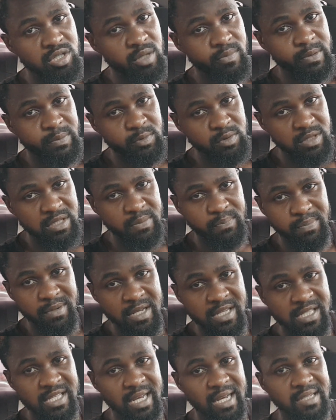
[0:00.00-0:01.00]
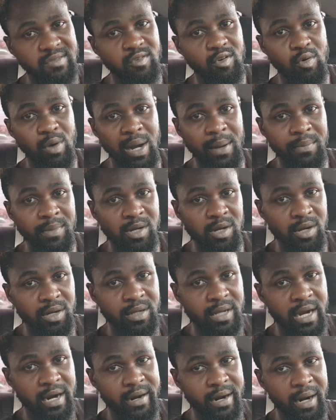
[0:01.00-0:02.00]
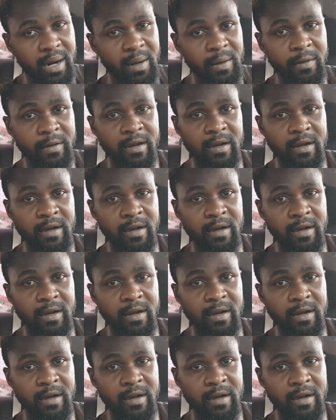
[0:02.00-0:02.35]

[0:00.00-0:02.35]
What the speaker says: Some people still place theirs for 1 million naira.